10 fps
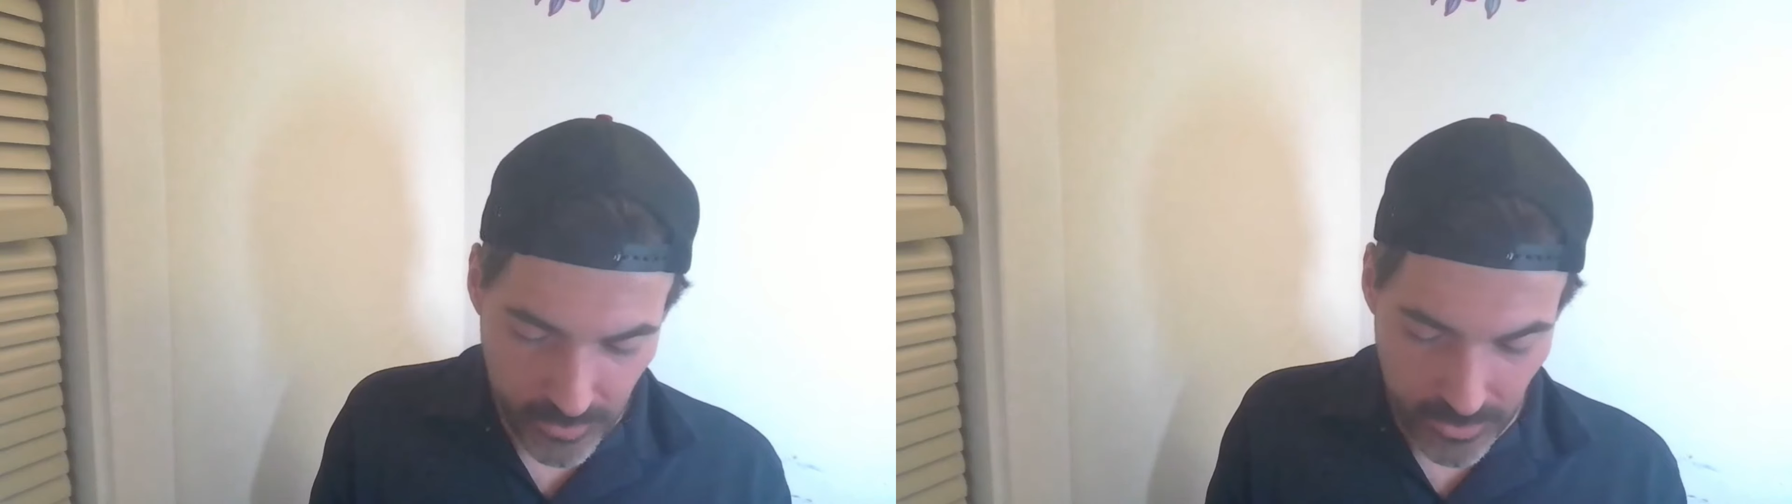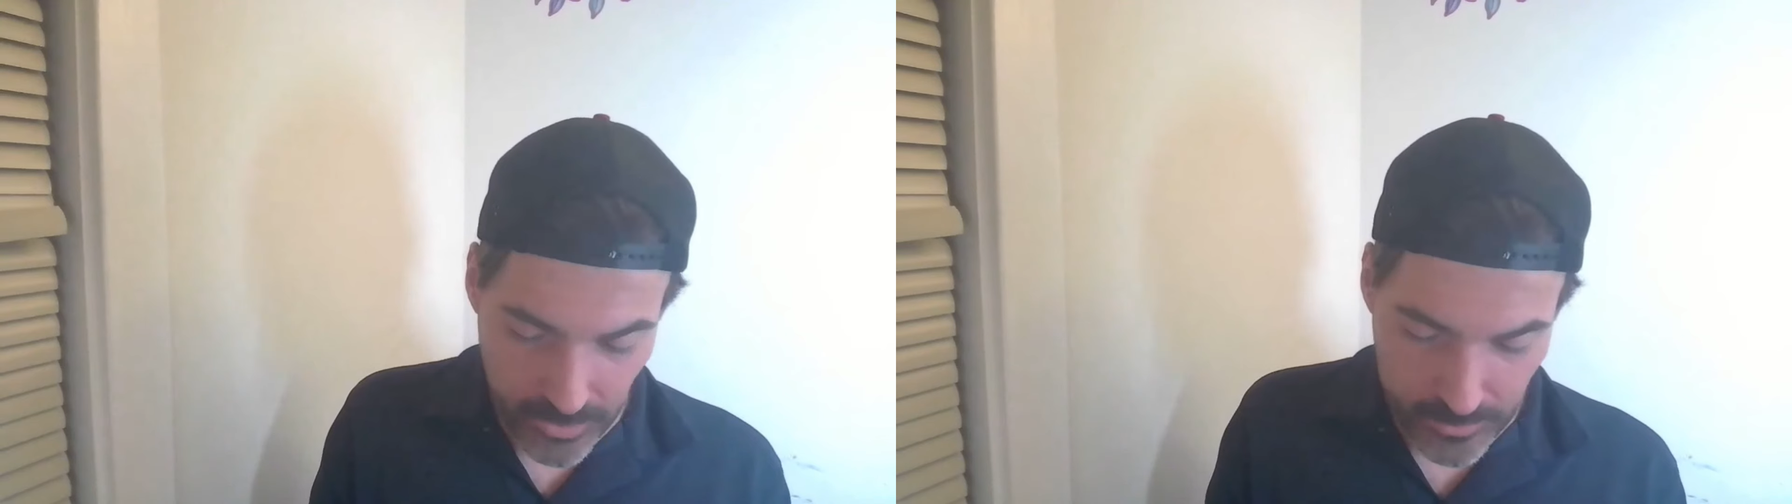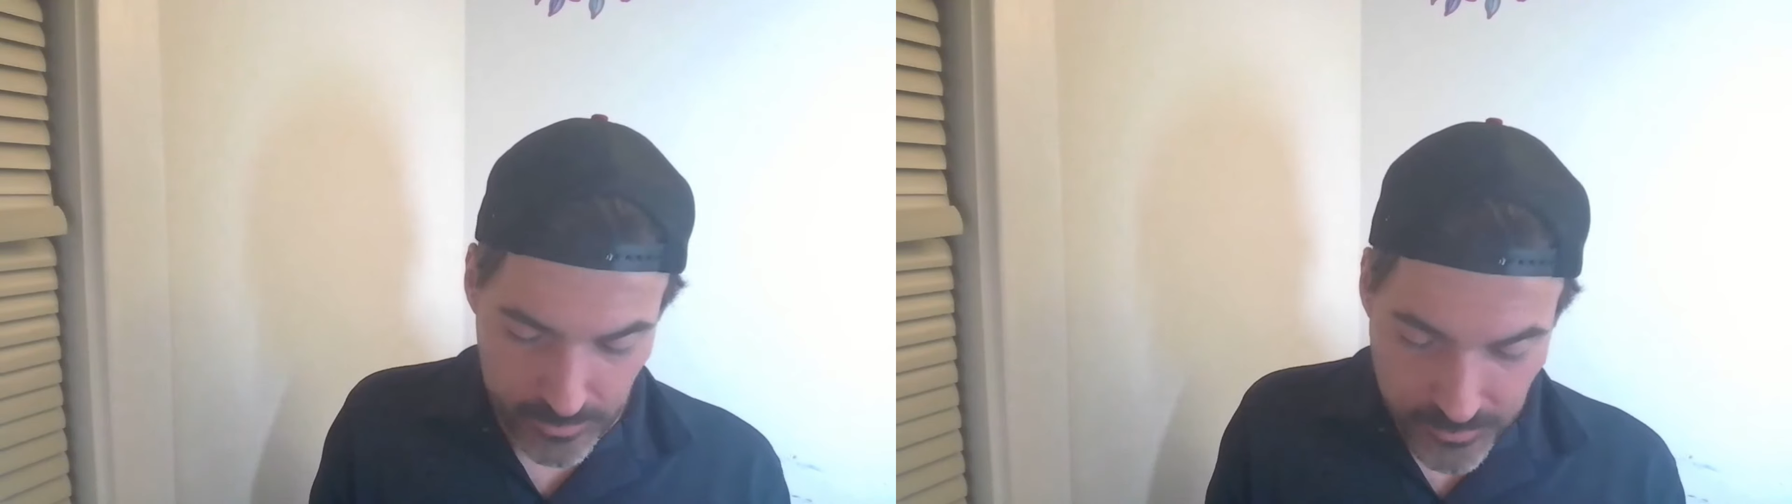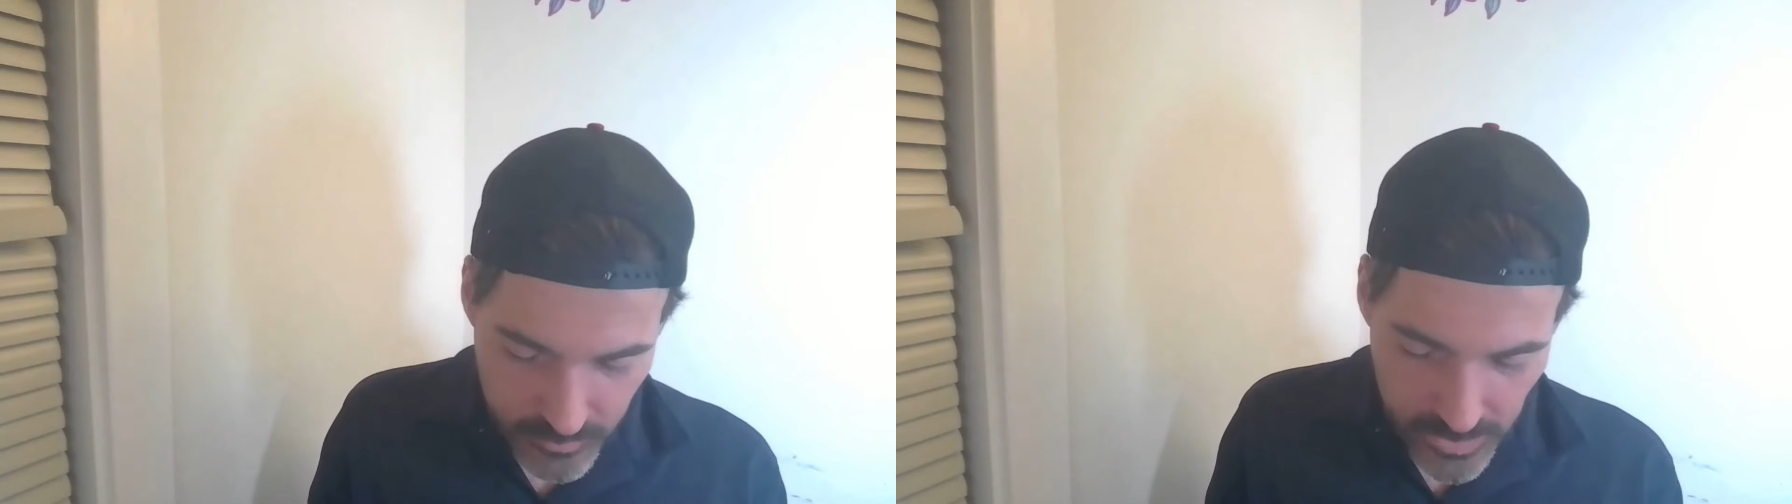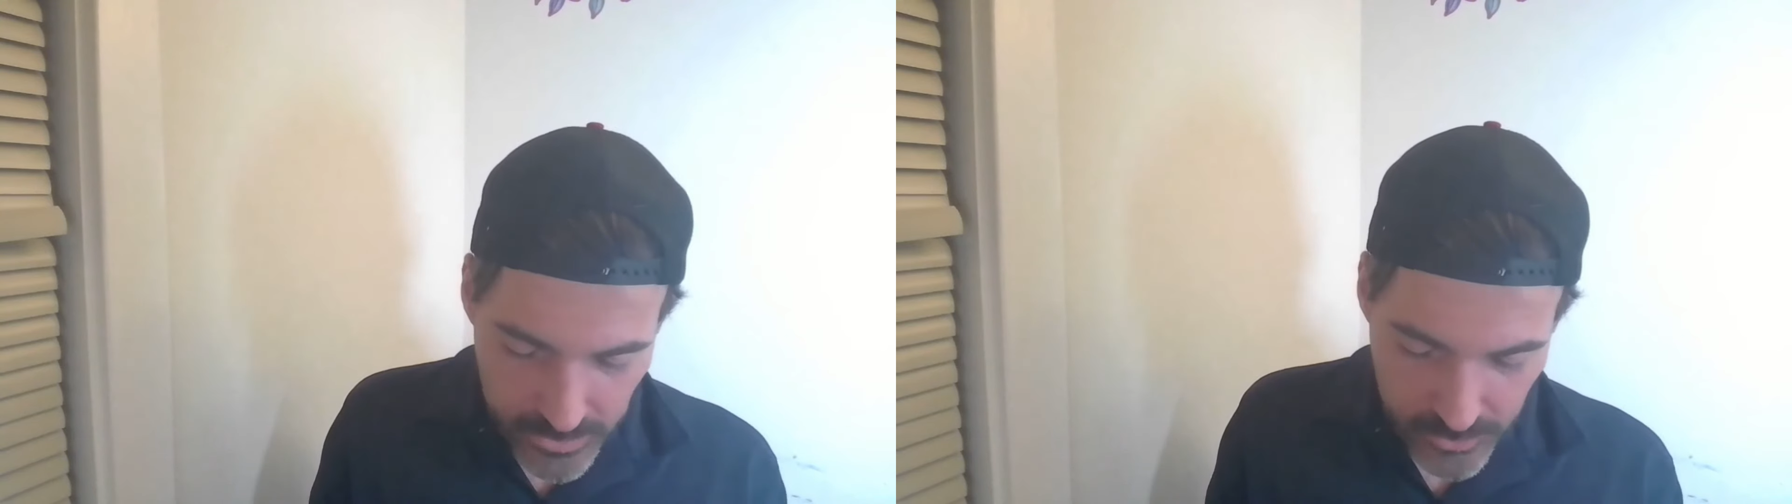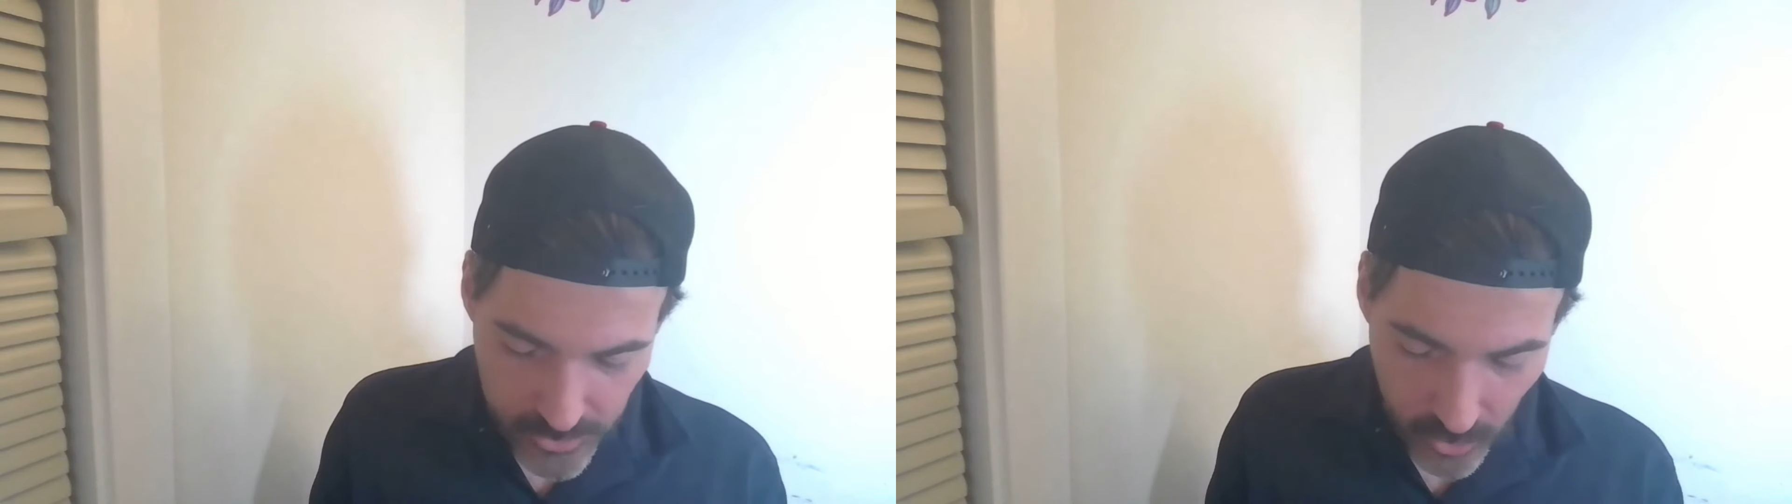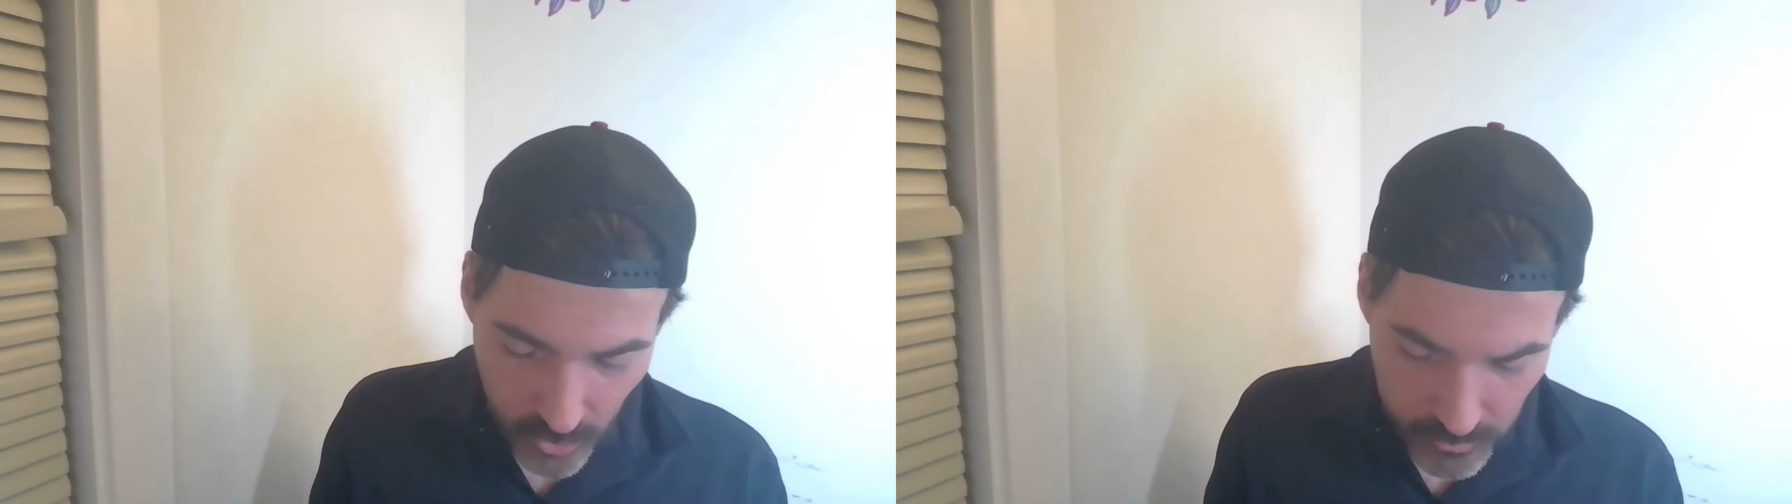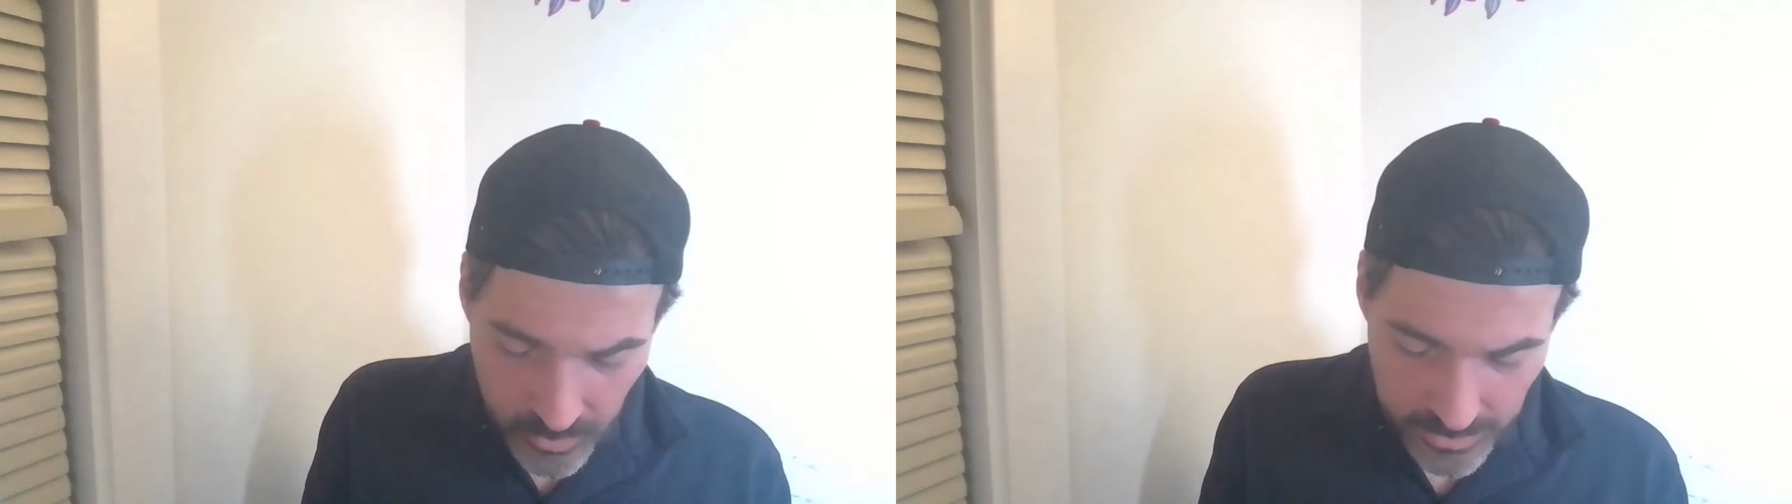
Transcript: And so,